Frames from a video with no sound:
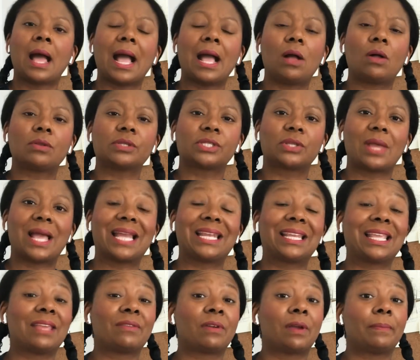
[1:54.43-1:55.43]
I also had
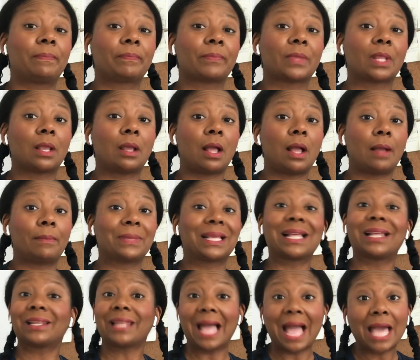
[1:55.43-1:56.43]
to give up um,
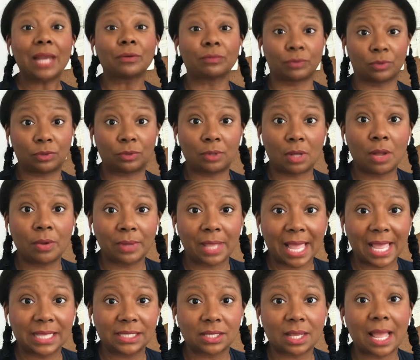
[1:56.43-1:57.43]
collateral,
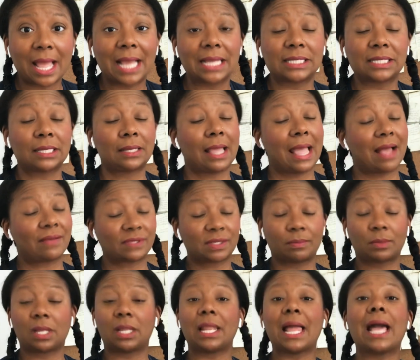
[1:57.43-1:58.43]
okay? So I had to have
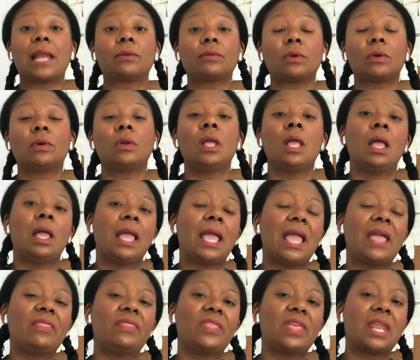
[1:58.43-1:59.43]
some collateral.
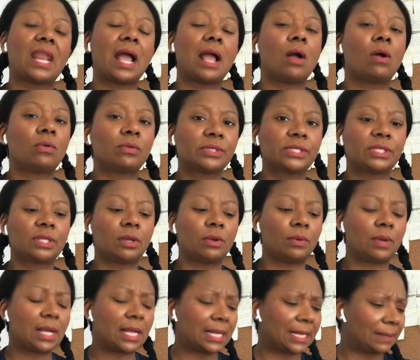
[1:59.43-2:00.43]
And then I
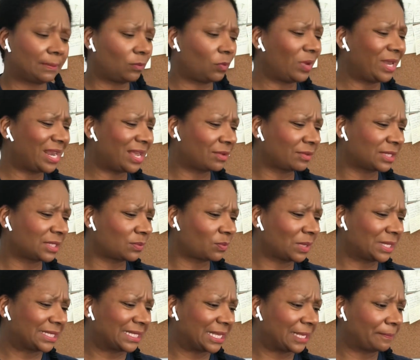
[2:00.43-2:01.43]
also, um, what else
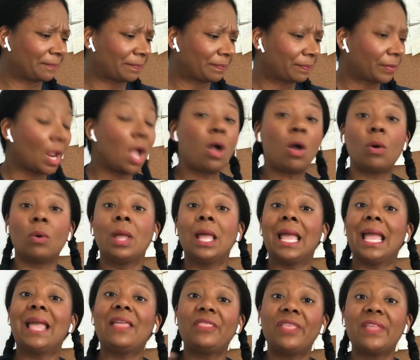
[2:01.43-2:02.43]
was it? Oh,
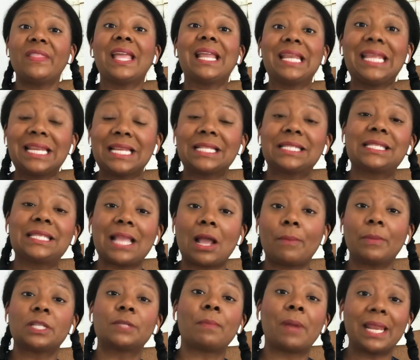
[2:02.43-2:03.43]
and then needed to see
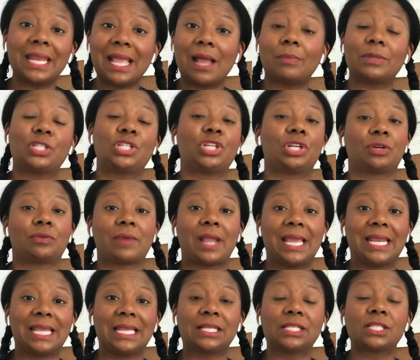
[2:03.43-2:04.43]
how much money I was
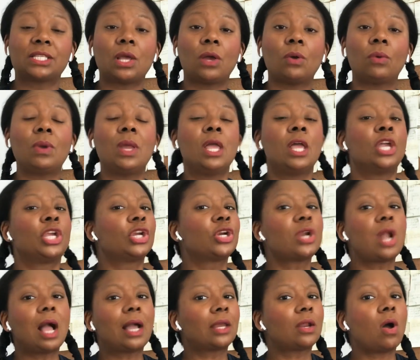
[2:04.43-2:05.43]
generating. So
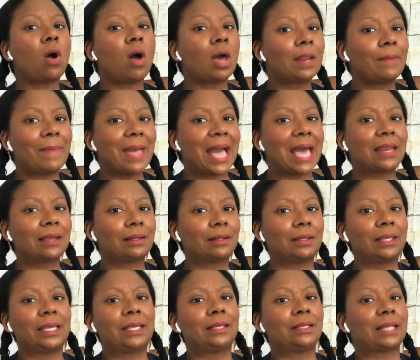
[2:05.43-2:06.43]
you're not gonna
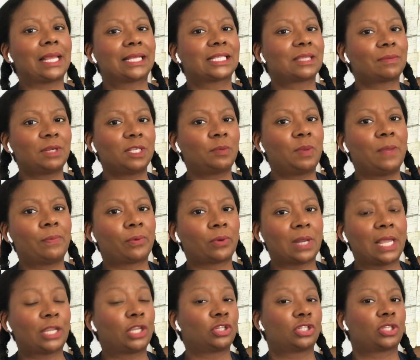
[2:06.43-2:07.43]
automatically, like some of these people
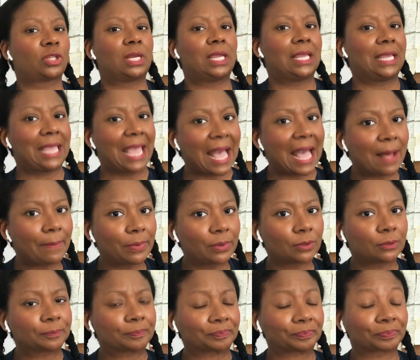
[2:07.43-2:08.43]
are like, you're just gonna get
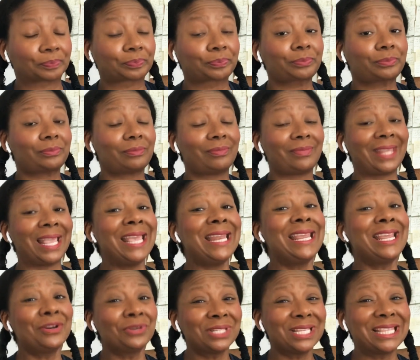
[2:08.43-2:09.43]
capital.
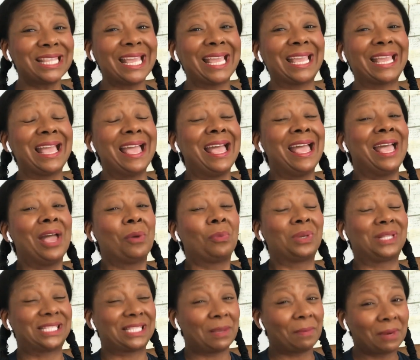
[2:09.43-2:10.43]
And here's the thing
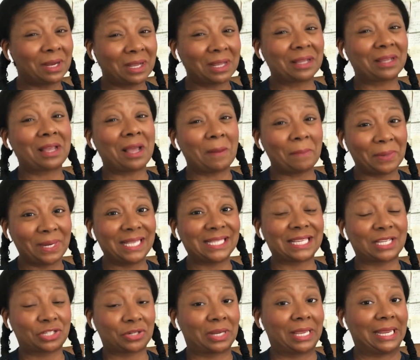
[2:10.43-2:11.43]
with some of the companies
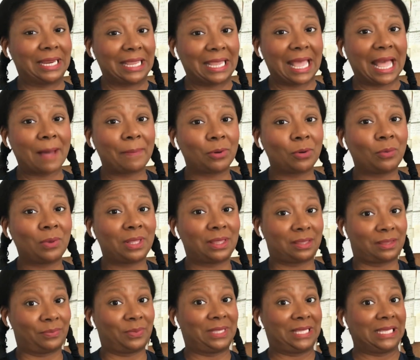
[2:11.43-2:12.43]
that you're getting capital with,
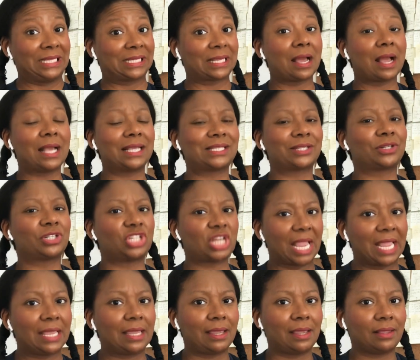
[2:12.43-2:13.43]
with these guys, they're
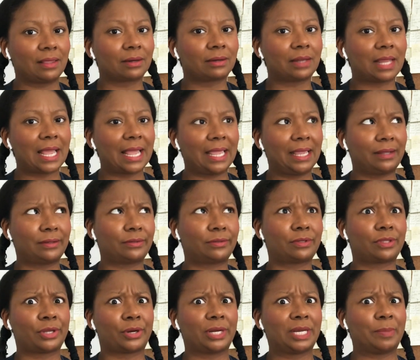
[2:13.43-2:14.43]
janky. They're like
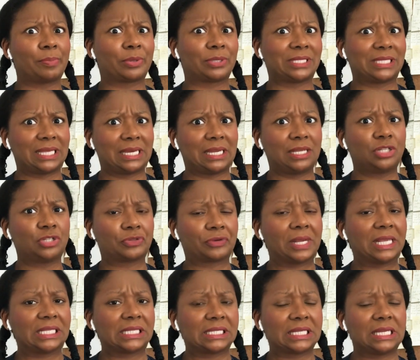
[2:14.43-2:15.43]
30%
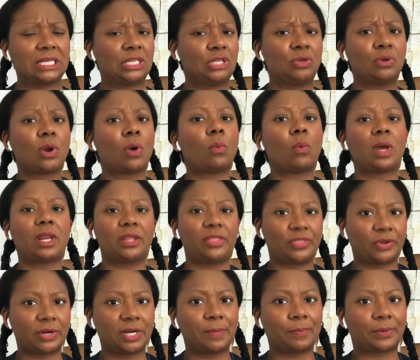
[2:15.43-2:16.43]
interest, and you don't want
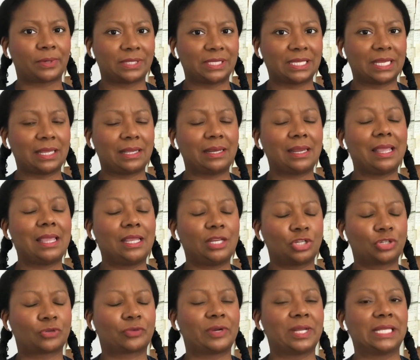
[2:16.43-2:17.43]
a 30%
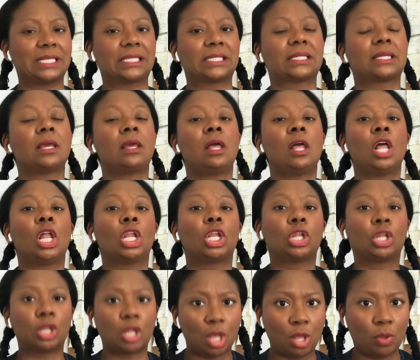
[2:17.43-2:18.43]
interest
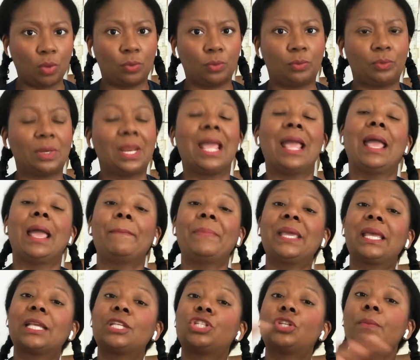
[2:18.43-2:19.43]
loan
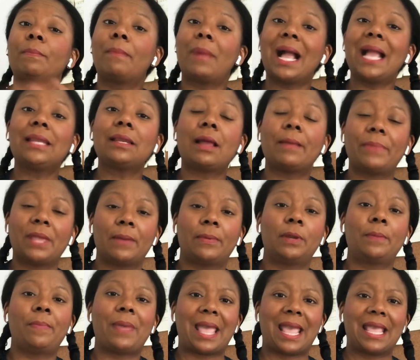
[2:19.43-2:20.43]
because you might not be
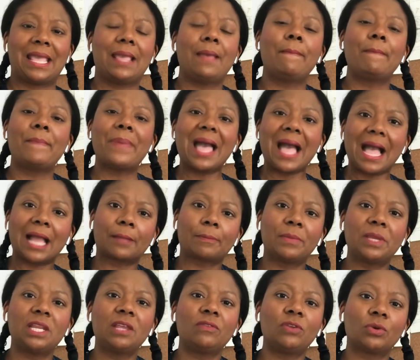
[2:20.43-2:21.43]
able to pay it back.
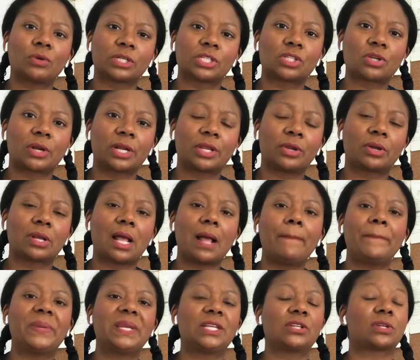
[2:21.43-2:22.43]
Many of you are starting your
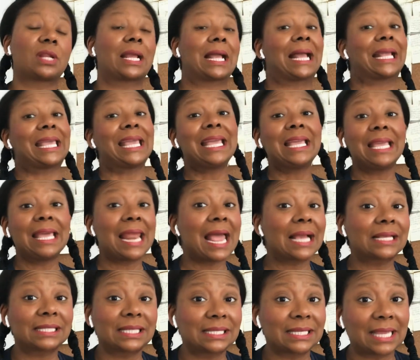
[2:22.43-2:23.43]
company, you're like, I can't get
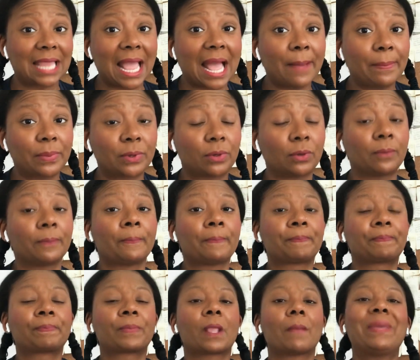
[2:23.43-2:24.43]
access to capital.
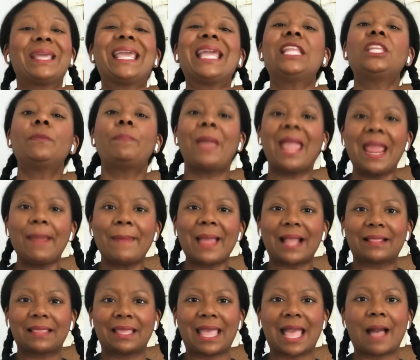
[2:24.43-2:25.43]
But can you pay
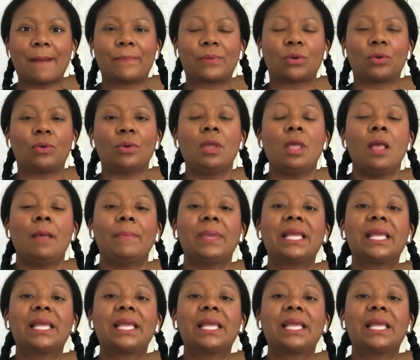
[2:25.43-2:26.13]
back the capital?